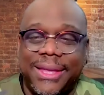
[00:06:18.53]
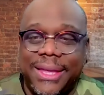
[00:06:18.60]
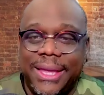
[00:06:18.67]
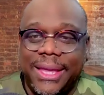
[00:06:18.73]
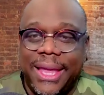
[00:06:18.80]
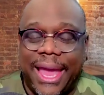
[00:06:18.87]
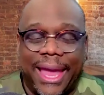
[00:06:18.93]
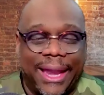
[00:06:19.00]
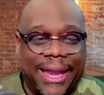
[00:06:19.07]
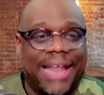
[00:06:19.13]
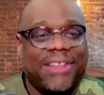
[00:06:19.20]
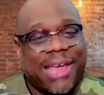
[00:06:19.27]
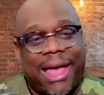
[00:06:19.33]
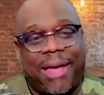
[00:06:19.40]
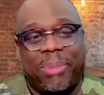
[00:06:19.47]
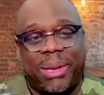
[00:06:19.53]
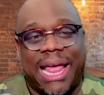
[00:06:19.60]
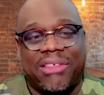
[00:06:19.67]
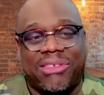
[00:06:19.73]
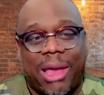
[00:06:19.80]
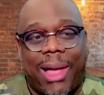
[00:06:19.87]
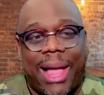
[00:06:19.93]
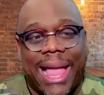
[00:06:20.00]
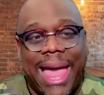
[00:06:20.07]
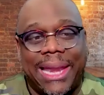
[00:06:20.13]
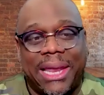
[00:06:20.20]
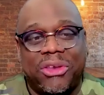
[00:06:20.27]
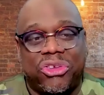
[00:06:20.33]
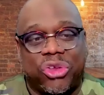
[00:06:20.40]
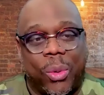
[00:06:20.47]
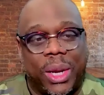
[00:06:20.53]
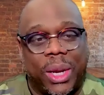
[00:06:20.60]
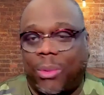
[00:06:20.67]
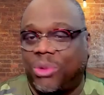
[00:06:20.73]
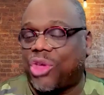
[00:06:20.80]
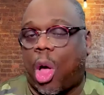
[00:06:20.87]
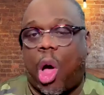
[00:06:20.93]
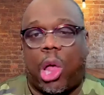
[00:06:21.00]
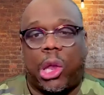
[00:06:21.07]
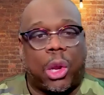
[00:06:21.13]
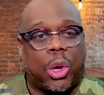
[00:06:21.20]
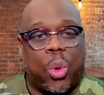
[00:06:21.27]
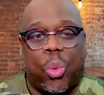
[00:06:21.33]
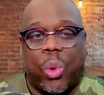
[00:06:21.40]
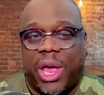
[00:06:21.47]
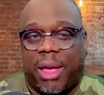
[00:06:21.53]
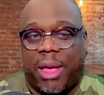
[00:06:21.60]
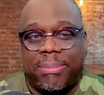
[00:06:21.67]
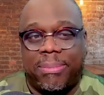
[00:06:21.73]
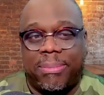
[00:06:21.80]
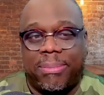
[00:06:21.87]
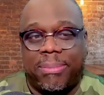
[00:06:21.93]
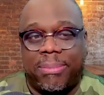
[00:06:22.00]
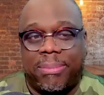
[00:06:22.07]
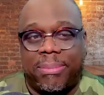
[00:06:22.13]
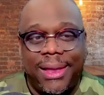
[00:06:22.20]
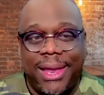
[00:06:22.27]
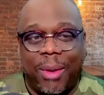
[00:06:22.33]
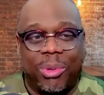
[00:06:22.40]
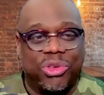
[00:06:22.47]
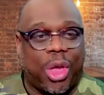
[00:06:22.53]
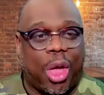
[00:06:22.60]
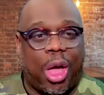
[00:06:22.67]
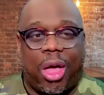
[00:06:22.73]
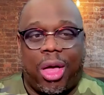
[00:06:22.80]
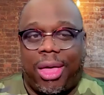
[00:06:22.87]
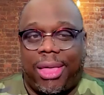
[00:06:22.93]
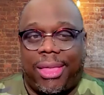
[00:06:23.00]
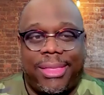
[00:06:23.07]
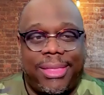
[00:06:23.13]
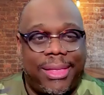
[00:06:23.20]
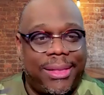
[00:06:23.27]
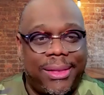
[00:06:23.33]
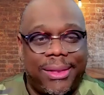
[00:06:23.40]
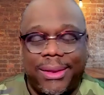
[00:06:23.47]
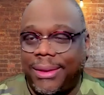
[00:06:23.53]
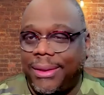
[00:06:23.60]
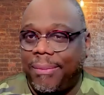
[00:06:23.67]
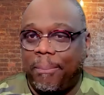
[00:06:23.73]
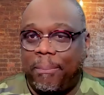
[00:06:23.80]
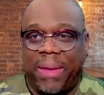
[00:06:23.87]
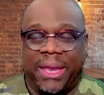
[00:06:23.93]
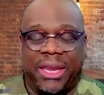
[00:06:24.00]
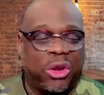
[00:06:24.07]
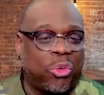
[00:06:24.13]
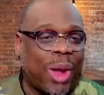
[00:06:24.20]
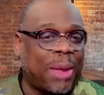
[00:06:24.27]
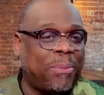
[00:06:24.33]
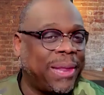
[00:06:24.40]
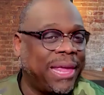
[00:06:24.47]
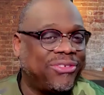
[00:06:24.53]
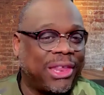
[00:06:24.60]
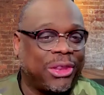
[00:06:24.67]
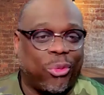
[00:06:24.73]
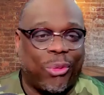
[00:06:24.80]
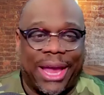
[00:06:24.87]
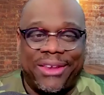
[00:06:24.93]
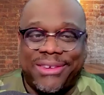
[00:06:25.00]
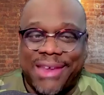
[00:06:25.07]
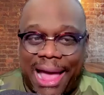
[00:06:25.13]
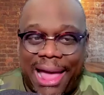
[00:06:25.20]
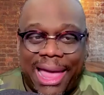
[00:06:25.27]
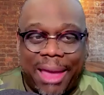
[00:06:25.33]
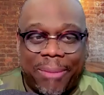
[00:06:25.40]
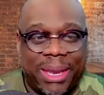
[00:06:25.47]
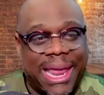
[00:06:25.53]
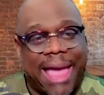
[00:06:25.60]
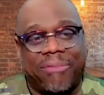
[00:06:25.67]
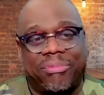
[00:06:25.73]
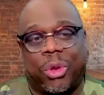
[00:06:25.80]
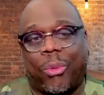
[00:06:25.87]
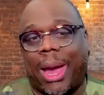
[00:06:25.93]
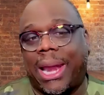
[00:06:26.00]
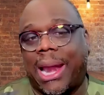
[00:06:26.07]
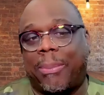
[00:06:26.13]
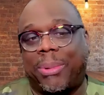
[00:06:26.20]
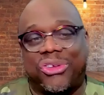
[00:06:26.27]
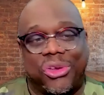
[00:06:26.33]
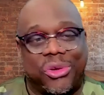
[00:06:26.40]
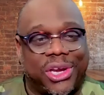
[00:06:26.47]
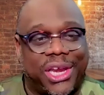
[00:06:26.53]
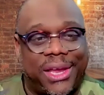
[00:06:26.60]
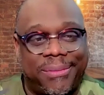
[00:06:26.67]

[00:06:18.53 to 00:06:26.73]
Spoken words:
And that's how I got into it. It was all on a whim. It was all being in the right place at the right time and having the right opportunity.